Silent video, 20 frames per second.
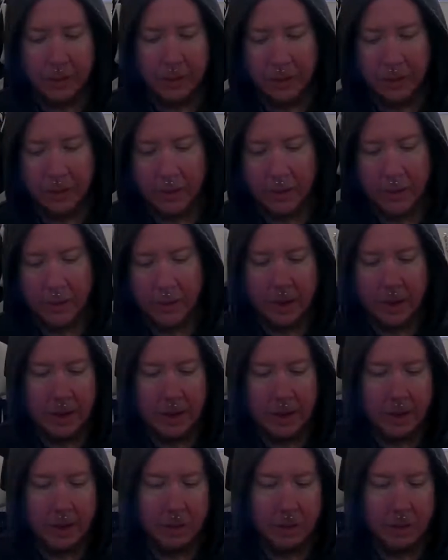I don't
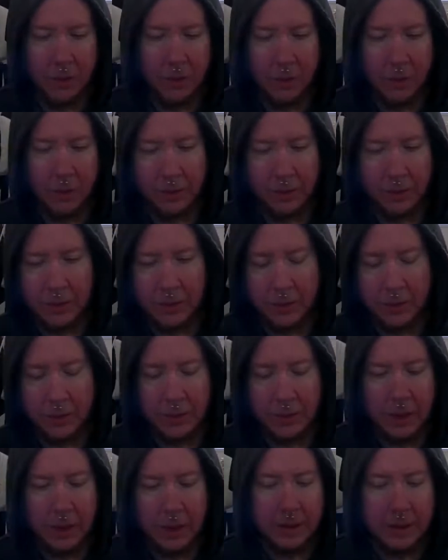know if you
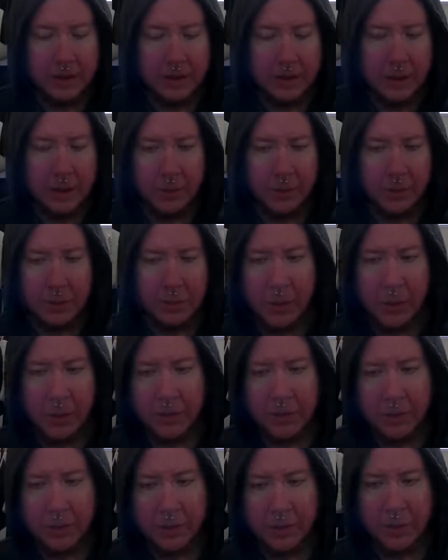take it for months
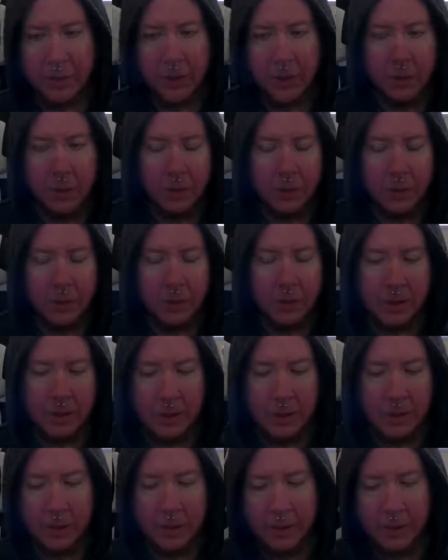or
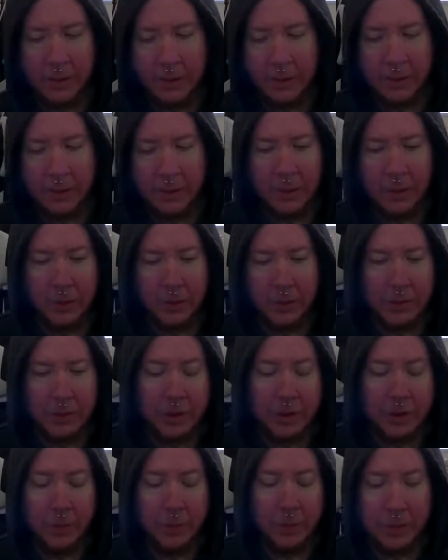a couple of
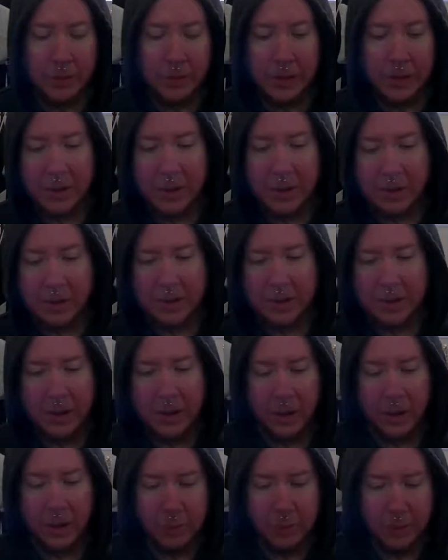years. I hope
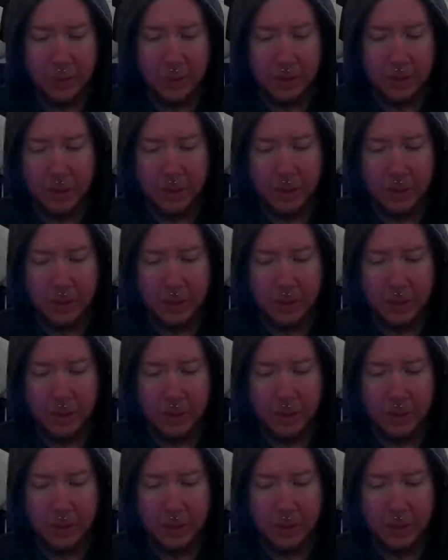not.